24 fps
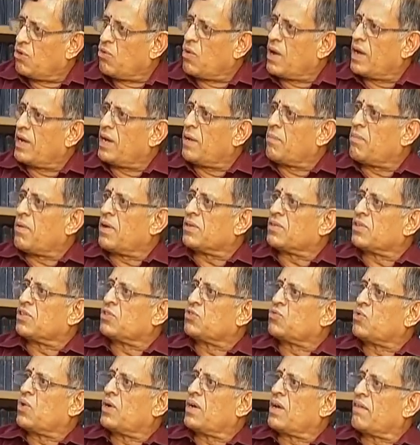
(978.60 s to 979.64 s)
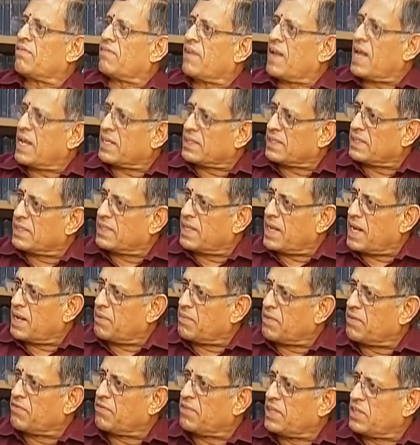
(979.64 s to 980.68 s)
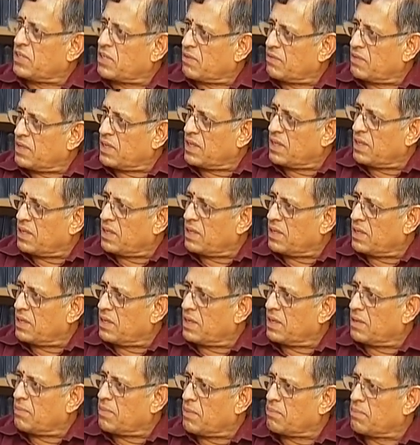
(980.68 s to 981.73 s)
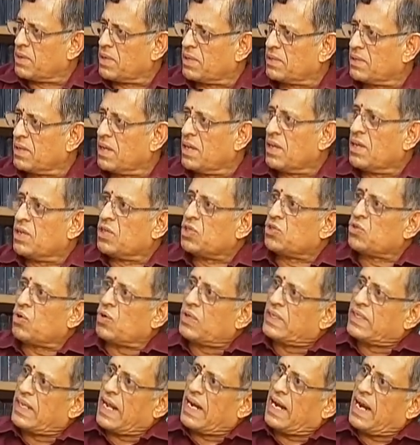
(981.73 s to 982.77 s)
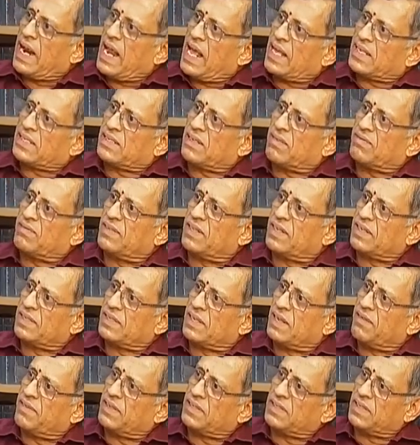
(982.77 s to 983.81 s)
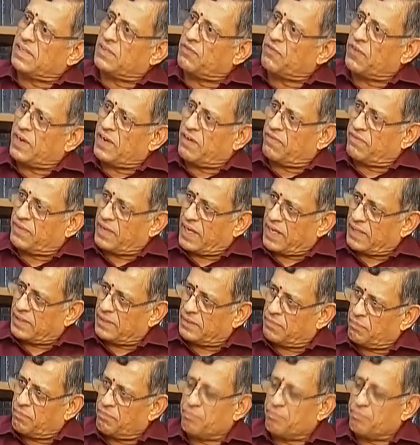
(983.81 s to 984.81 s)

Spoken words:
You can deposit 2.5 lakhs in the name of each of the members. So 10 lakhs of their savings is free of tax.